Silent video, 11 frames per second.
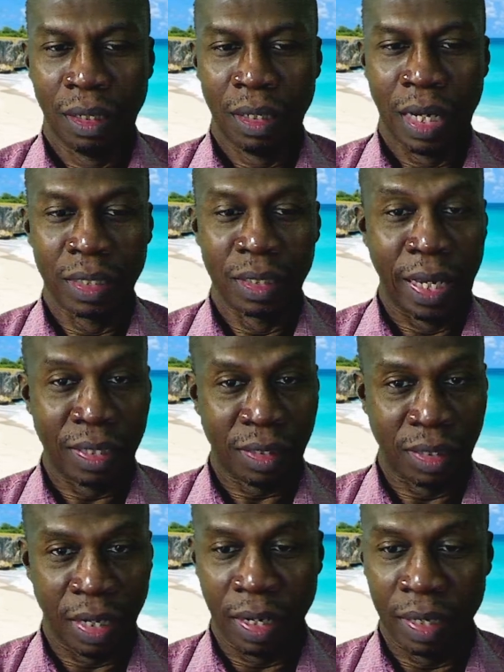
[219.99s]
And let's
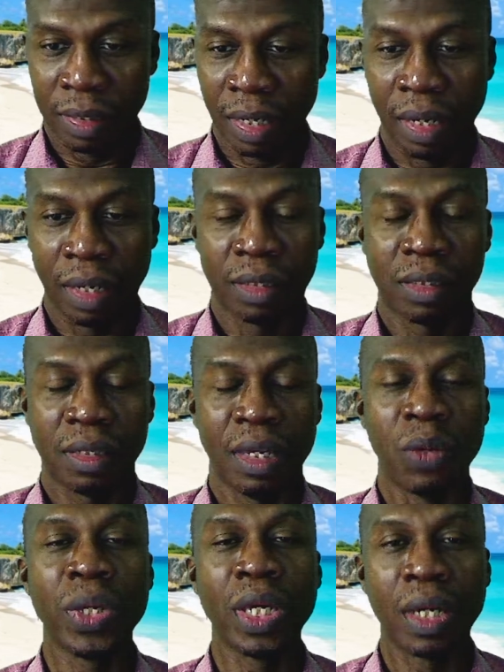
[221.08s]
say it takes a
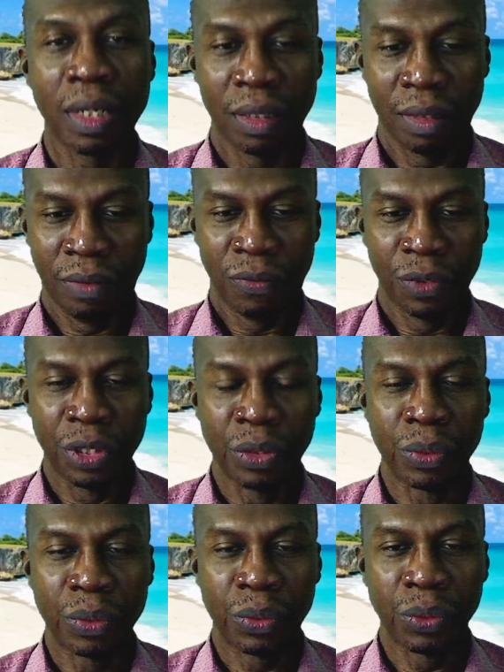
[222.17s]
week for
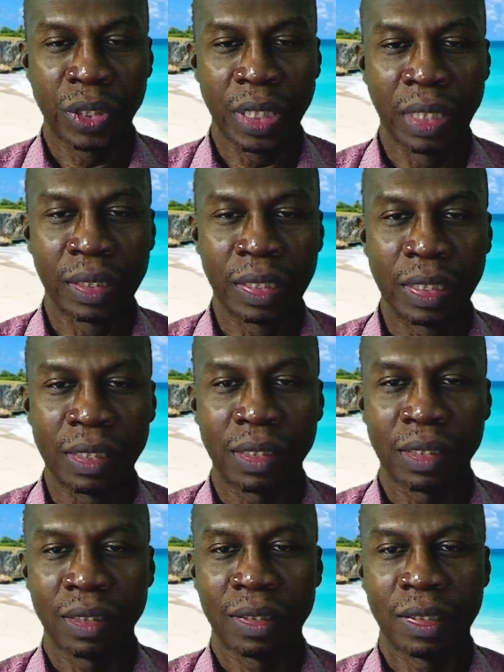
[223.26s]
you to sell
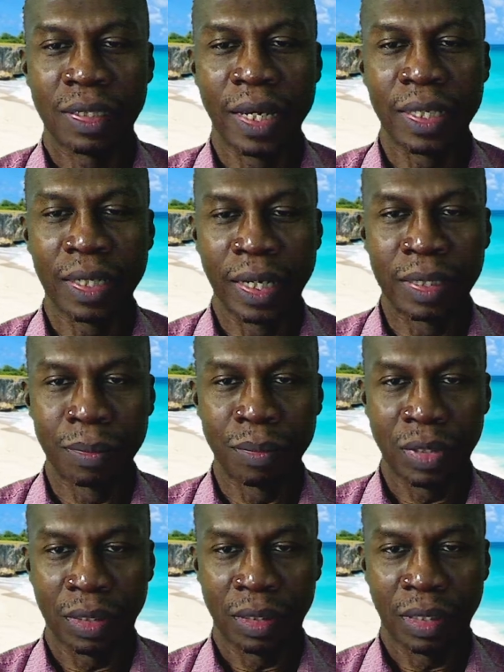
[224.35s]
these 10
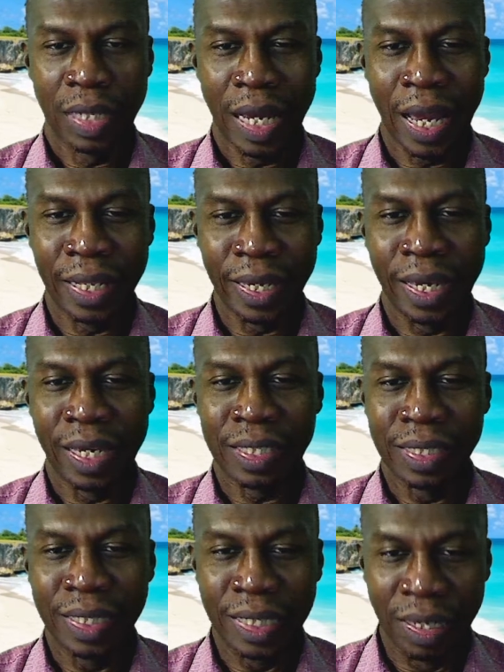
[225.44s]
items at a
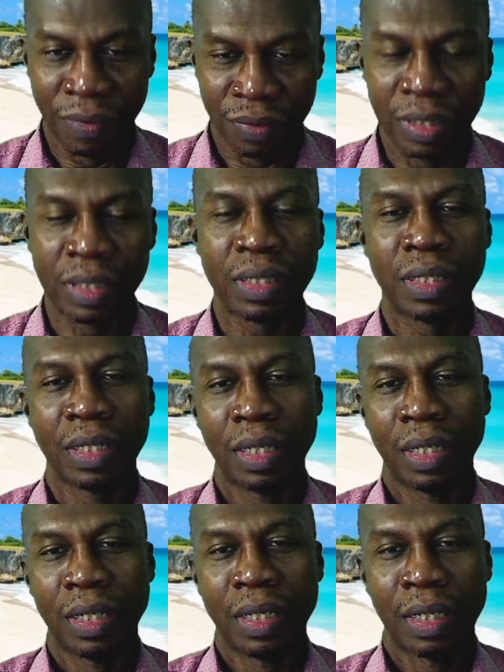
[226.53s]
given
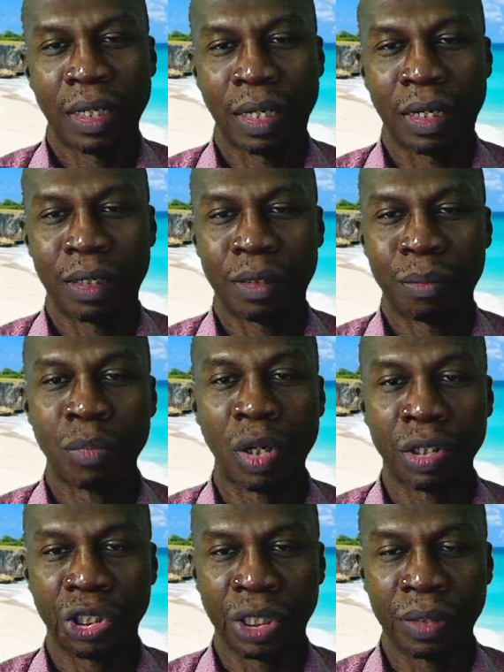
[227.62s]

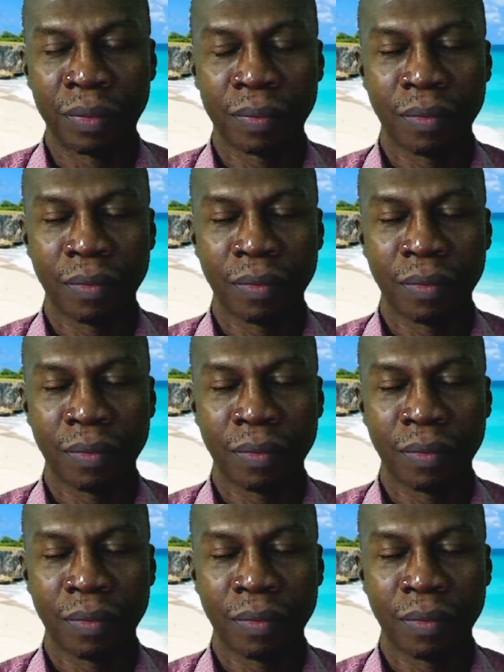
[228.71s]
margin.